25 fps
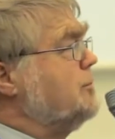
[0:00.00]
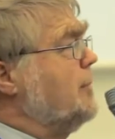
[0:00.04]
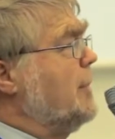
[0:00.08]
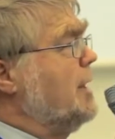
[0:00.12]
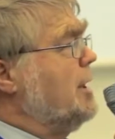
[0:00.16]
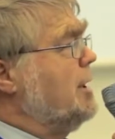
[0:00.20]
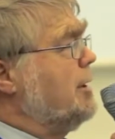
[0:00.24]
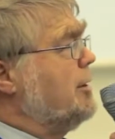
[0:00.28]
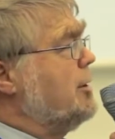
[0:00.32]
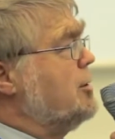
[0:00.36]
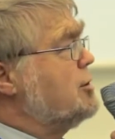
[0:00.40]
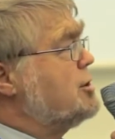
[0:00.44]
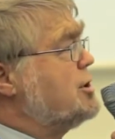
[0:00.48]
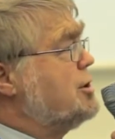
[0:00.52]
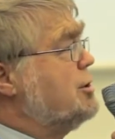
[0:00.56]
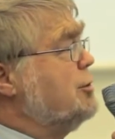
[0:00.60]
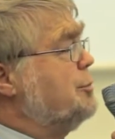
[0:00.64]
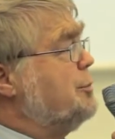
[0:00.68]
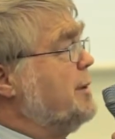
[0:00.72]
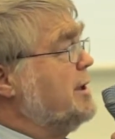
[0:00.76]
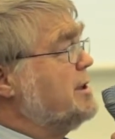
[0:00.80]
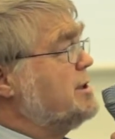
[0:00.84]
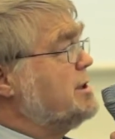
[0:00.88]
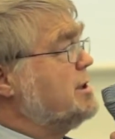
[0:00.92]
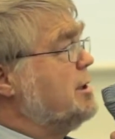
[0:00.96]
Those two
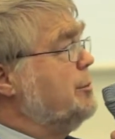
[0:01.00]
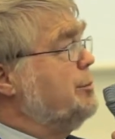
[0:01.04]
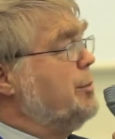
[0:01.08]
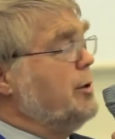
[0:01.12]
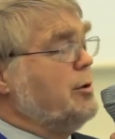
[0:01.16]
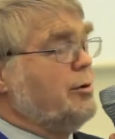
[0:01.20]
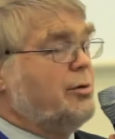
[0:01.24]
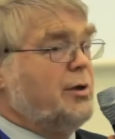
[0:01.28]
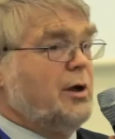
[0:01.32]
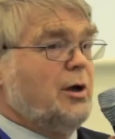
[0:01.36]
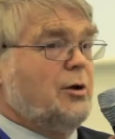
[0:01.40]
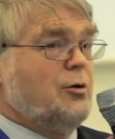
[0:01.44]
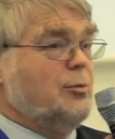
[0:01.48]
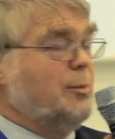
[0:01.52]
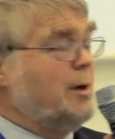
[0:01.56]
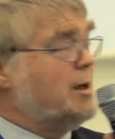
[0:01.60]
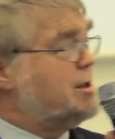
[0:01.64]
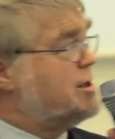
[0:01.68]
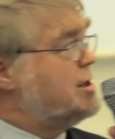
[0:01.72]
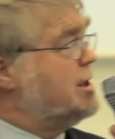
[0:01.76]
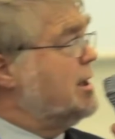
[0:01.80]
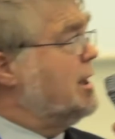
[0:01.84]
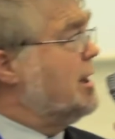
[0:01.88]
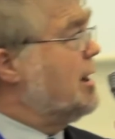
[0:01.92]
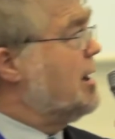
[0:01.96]
pictures are both in
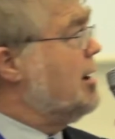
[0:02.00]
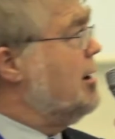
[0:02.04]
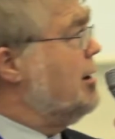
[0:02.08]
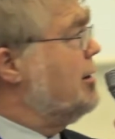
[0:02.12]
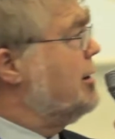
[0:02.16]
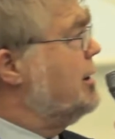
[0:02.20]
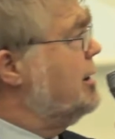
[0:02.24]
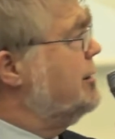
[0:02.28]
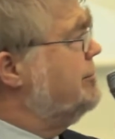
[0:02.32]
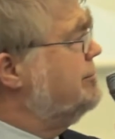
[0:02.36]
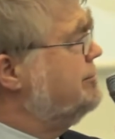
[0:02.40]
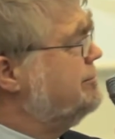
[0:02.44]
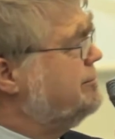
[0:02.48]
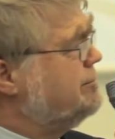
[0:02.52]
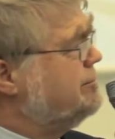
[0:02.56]
Kumasi in Ghana,